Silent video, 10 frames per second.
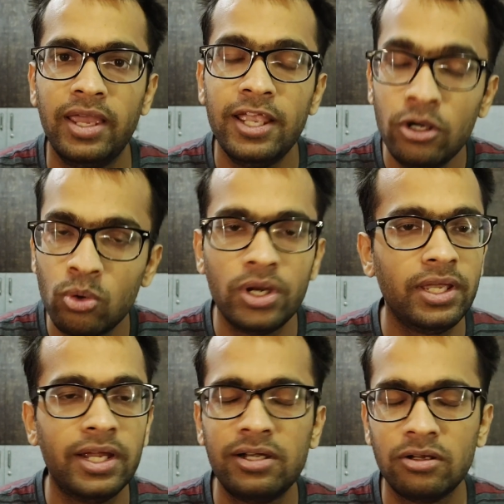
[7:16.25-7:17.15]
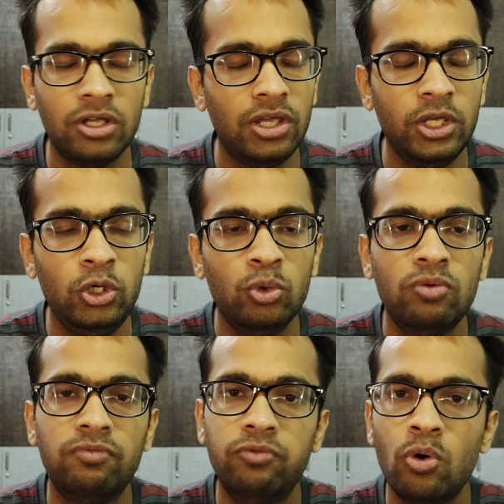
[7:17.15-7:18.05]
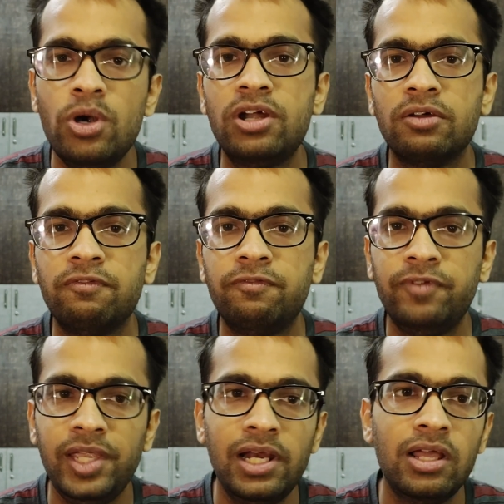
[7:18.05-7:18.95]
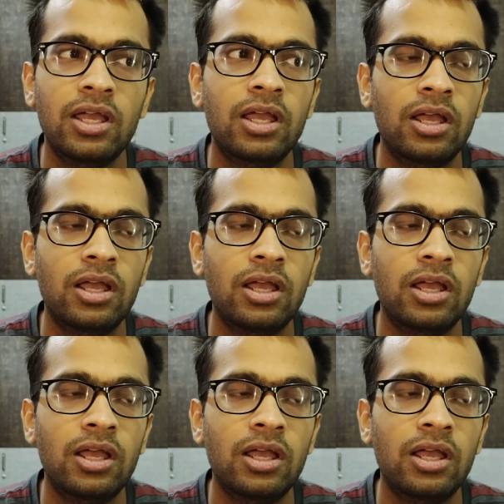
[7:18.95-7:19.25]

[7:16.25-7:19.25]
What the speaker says: ignoring it. You won't feel